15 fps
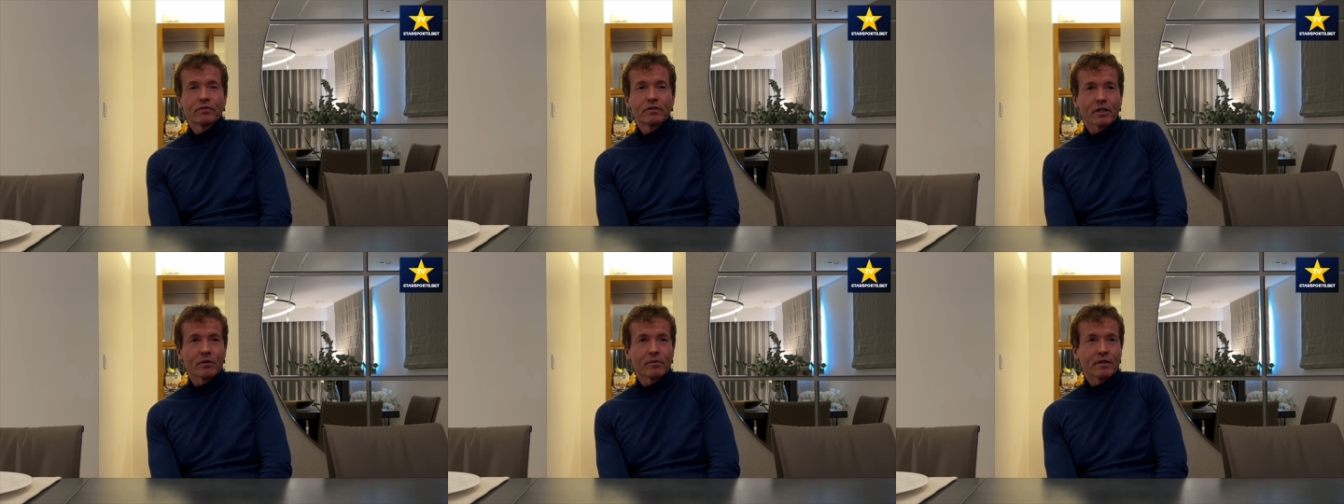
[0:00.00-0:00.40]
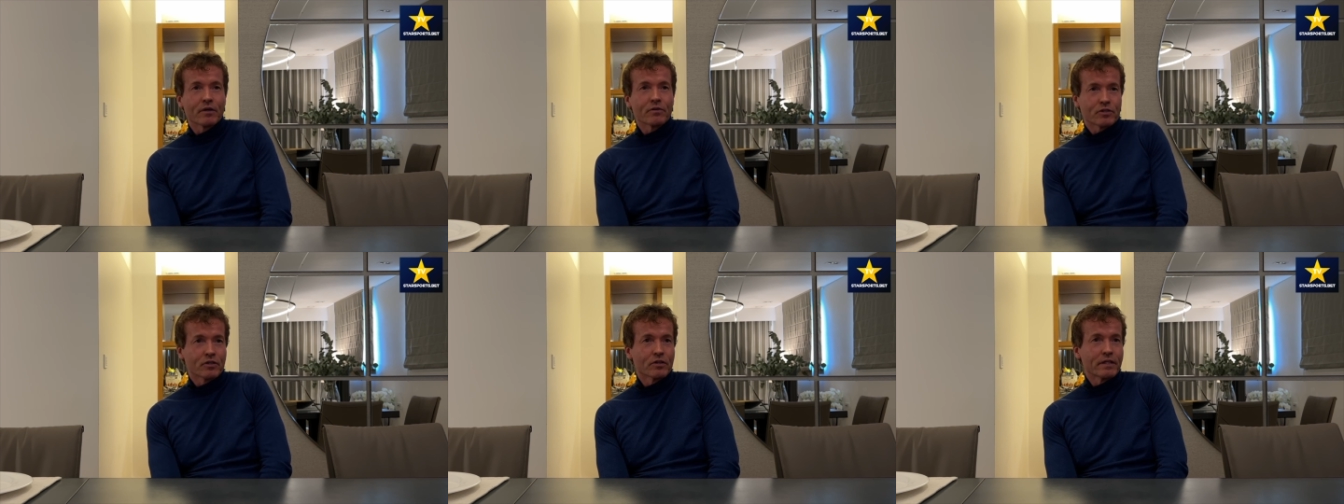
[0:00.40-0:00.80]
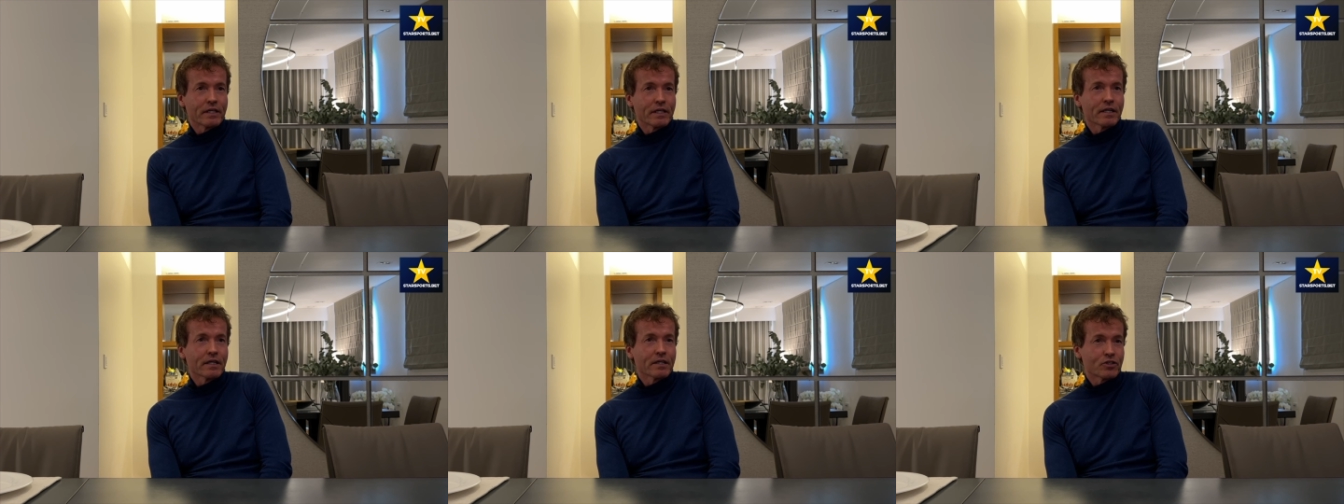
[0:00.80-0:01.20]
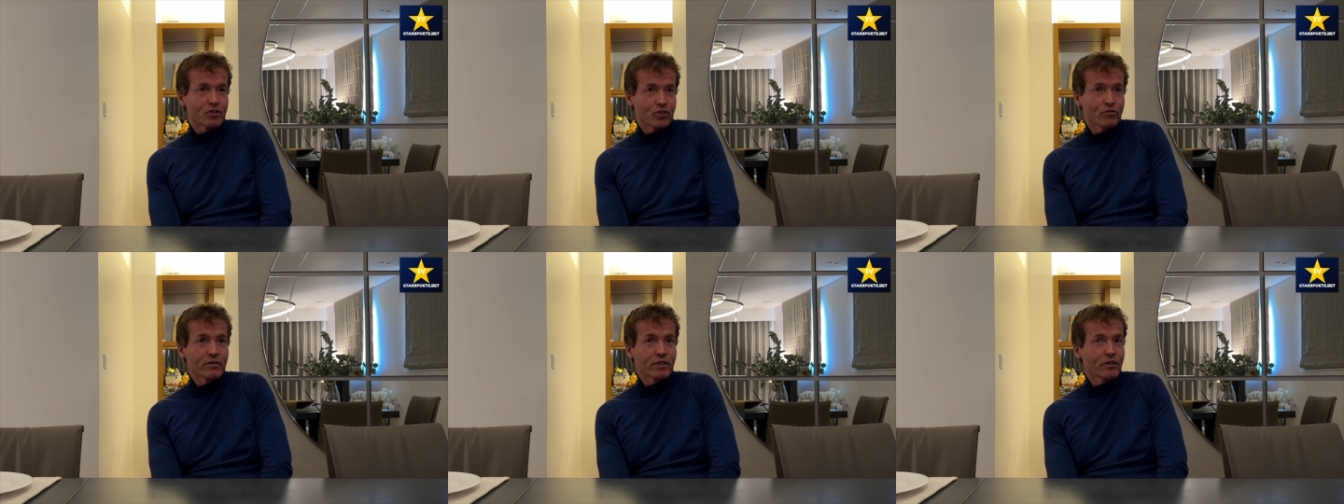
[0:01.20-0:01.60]
you know, in those early years
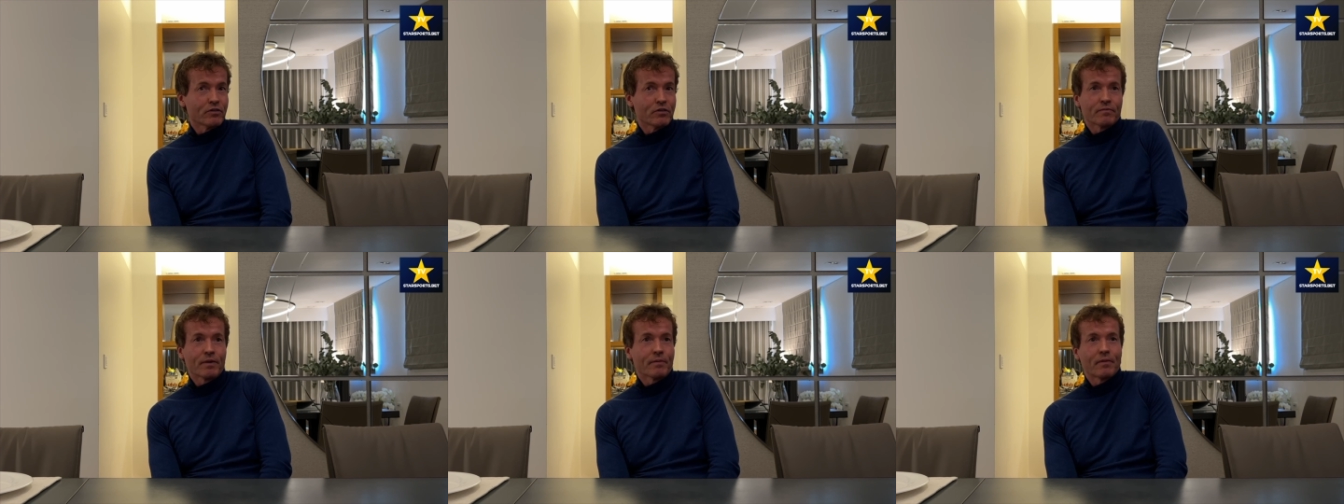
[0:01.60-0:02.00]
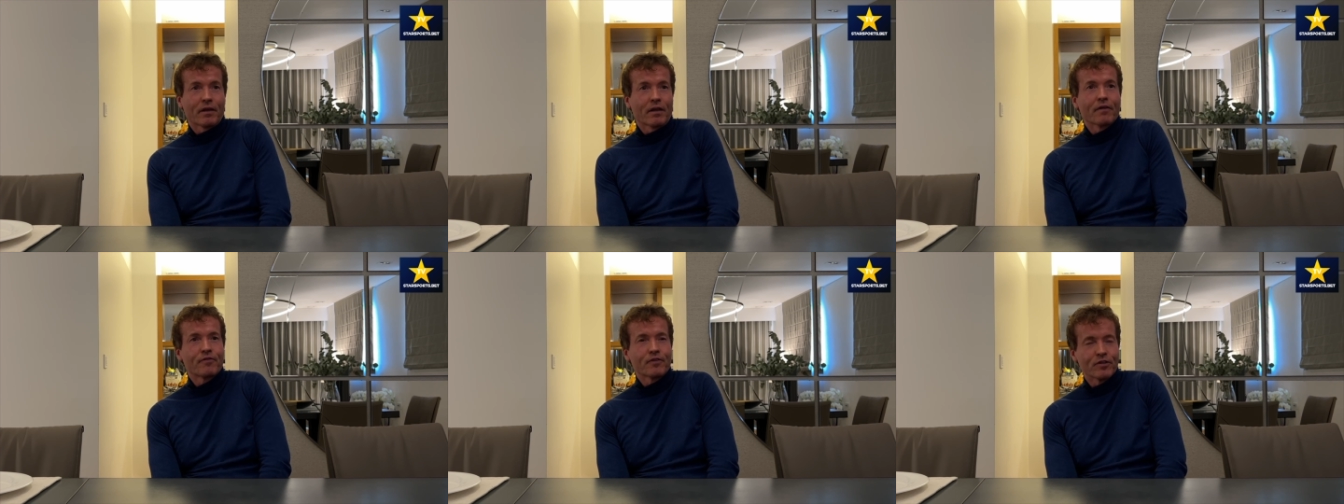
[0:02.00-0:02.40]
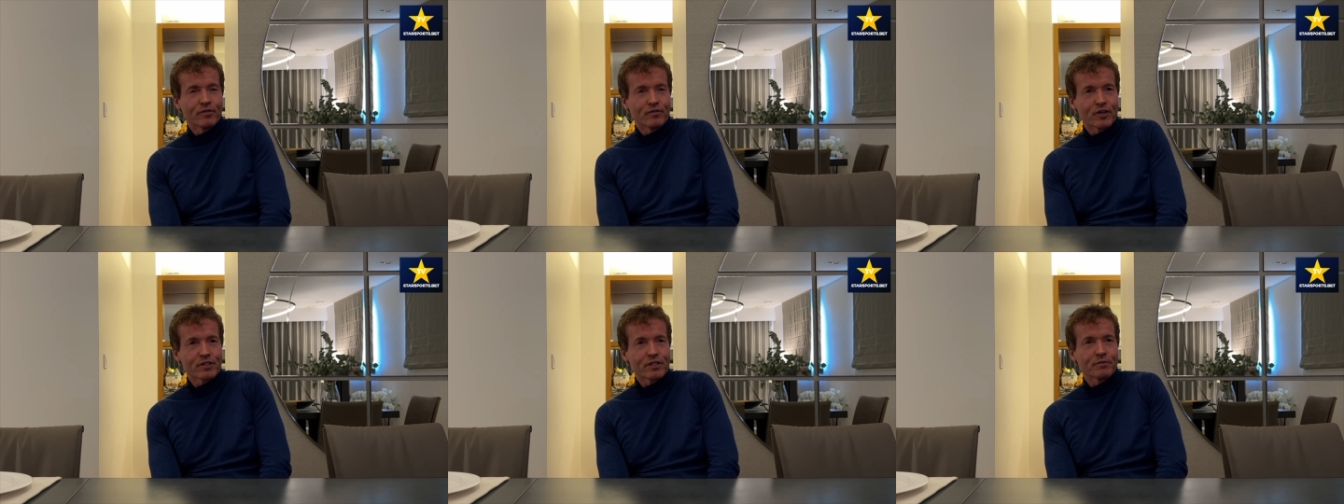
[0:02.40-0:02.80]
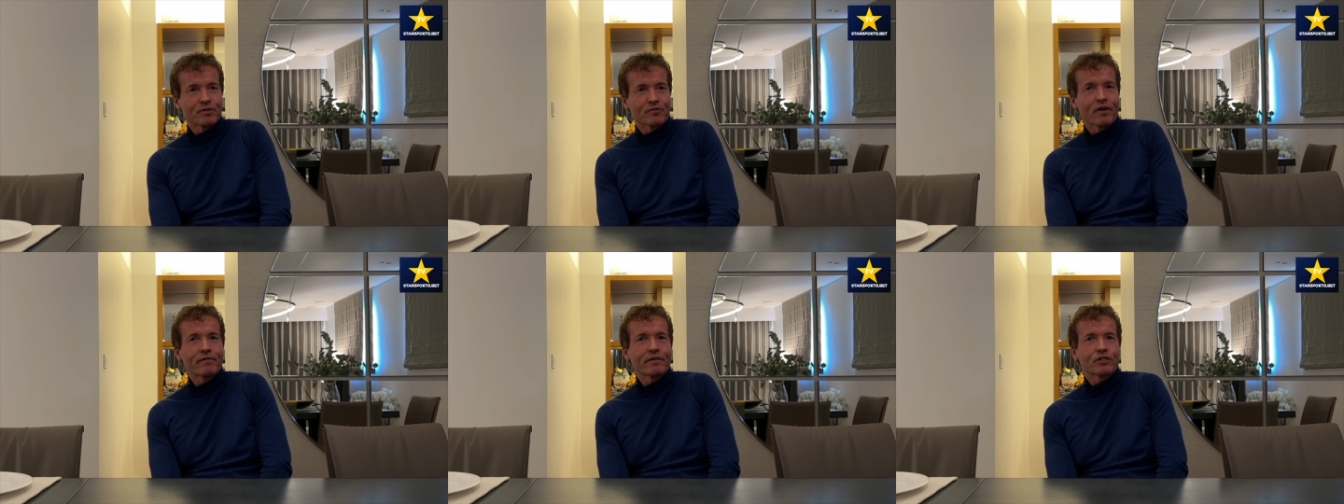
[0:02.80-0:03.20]
during my life at university was
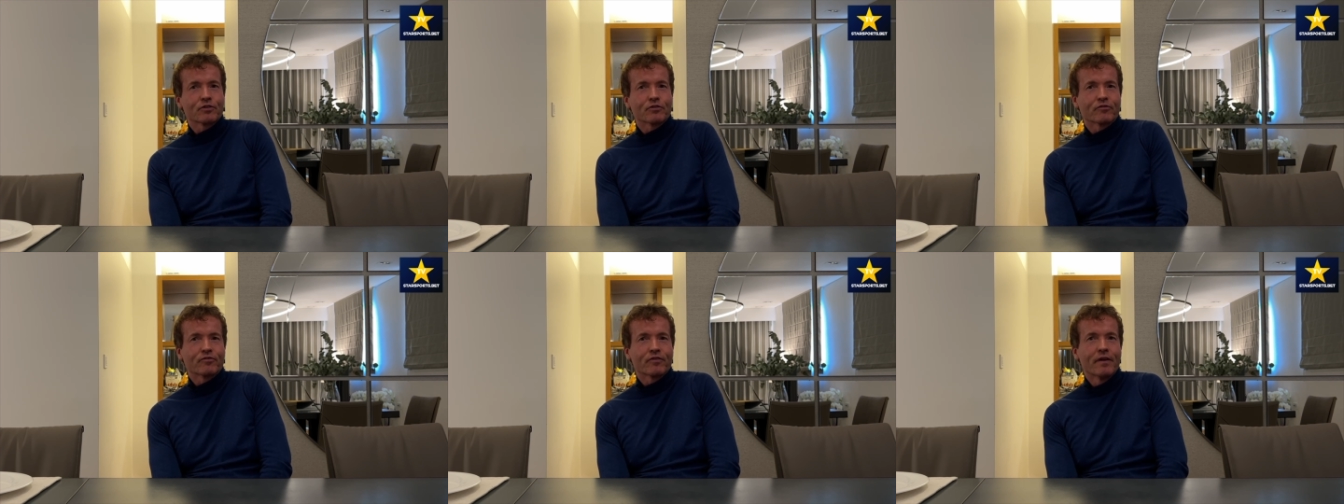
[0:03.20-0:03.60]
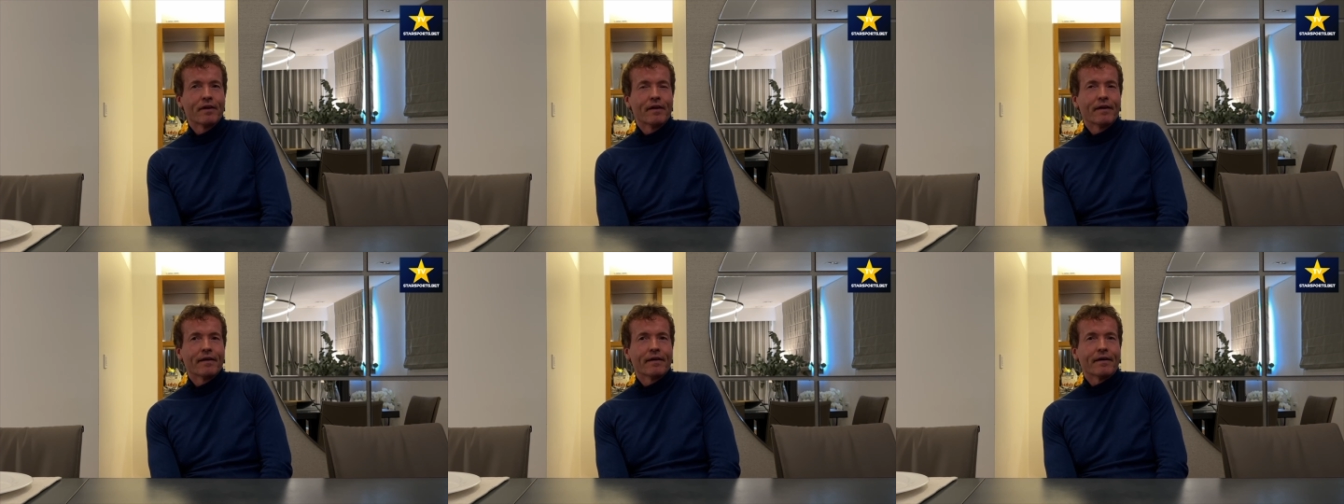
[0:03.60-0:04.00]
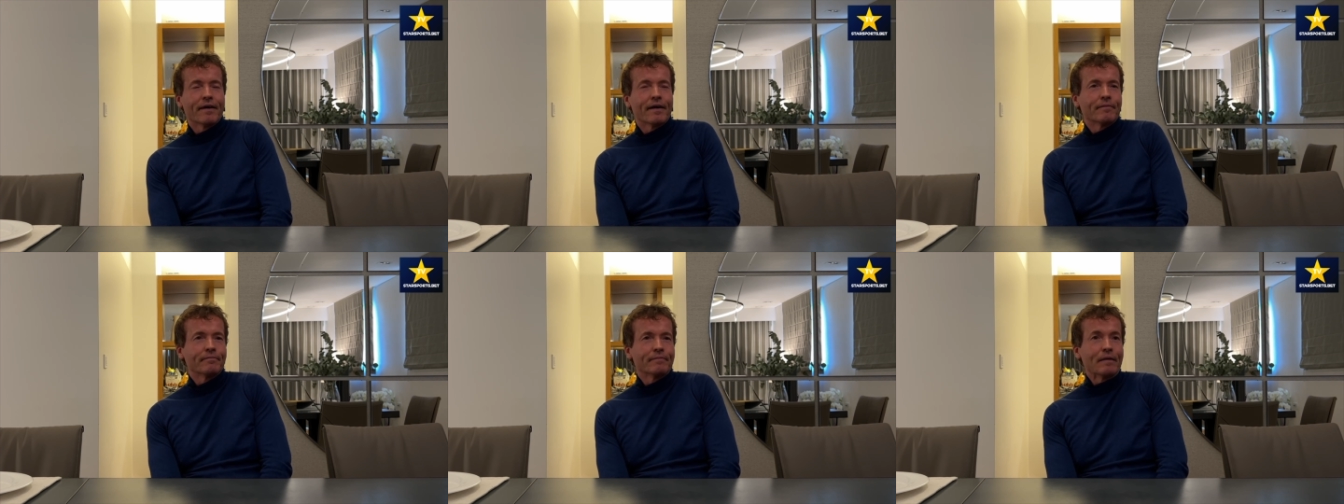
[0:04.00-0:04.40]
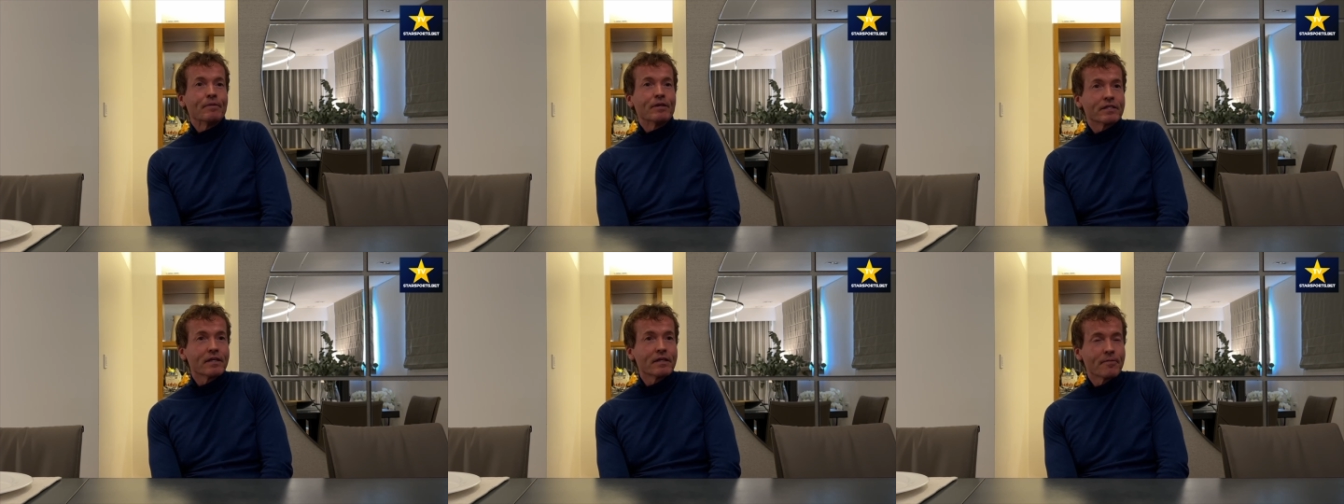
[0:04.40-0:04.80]
very sort of
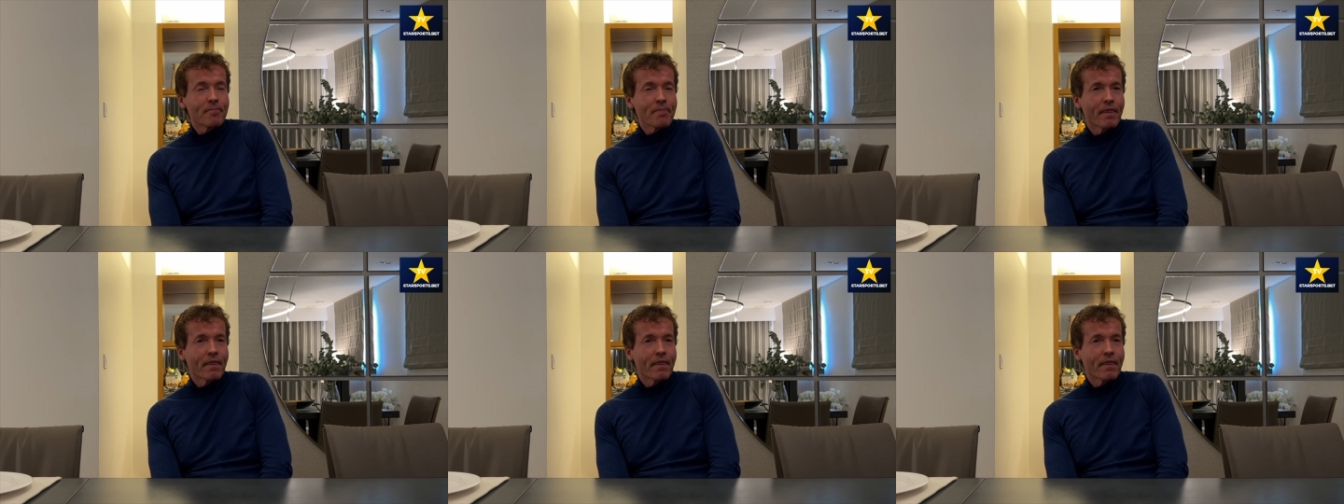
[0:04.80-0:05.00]
limited.